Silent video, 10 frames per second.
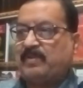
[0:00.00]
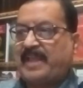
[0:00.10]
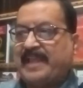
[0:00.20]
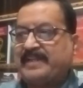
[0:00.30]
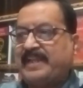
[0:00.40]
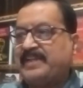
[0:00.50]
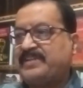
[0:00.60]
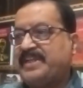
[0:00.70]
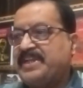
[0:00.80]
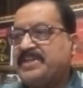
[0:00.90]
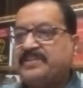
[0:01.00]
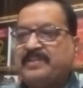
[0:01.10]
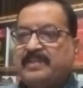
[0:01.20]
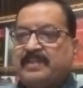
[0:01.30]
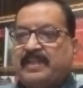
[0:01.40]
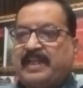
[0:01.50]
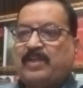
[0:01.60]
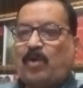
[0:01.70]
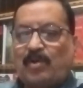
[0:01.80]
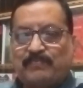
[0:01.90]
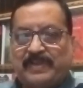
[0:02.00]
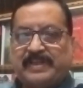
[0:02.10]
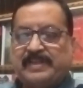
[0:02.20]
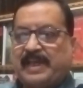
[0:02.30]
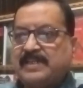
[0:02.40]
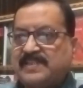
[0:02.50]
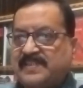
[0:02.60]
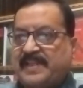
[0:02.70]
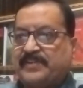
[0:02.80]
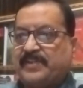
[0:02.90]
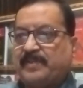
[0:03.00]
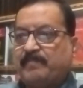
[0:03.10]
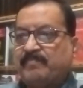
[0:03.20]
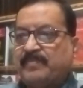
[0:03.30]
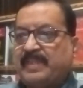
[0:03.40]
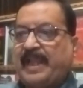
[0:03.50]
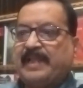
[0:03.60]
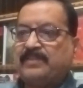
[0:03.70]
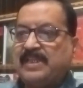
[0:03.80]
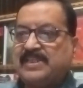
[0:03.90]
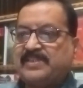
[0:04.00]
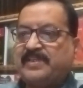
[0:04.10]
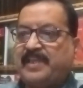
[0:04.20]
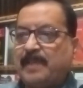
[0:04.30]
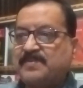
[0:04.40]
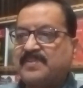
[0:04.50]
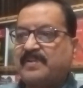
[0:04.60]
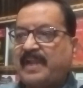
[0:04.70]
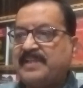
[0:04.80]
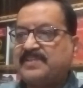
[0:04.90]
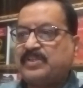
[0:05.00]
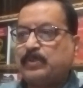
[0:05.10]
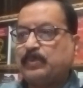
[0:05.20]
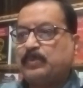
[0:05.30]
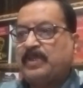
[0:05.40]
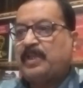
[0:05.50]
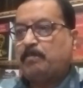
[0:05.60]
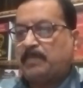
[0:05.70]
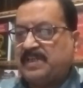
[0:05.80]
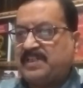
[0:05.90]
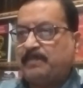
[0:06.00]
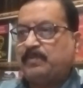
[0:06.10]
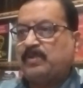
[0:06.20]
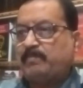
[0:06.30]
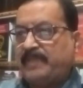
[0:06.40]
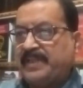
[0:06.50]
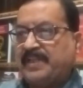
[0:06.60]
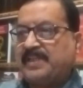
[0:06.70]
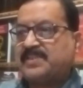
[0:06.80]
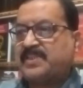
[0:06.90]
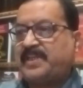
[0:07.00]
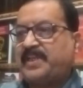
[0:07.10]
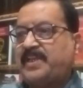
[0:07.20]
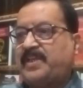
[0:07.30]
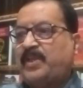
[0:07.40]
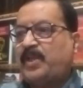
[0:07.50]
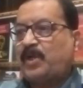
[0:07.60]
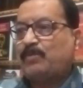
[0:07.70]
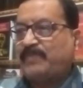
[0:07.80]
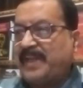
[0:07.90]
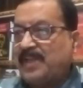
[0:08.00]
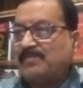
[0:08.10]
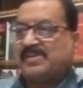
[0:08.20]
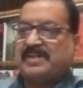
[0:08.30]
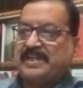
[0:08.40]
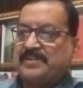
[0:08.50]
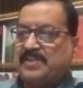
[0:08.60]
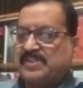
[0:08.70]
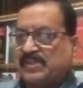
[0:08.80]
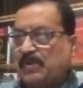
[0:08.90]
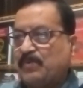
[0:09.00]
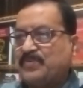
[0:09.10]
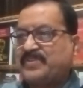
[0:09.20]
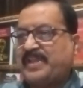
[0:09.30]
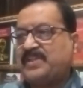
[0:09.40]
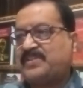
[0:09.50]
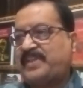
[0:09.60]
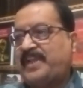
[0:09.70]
and indeed often unsettling. This gives rise to multiple meanings whenever a discourse is